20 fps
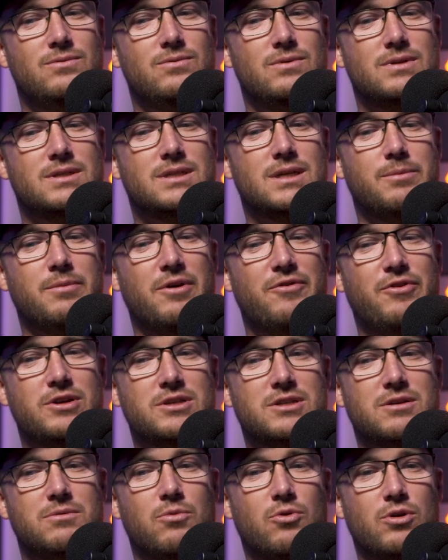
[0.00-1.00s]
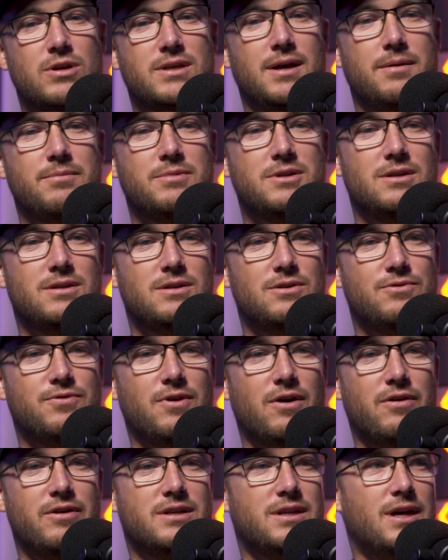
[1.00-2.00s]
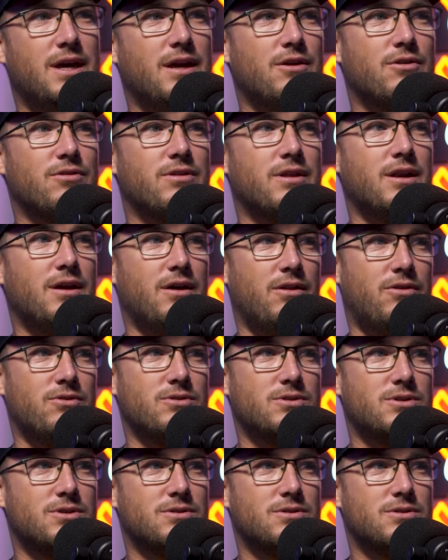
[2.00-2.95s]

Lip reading: some of us are more tempted to fall into anger than others.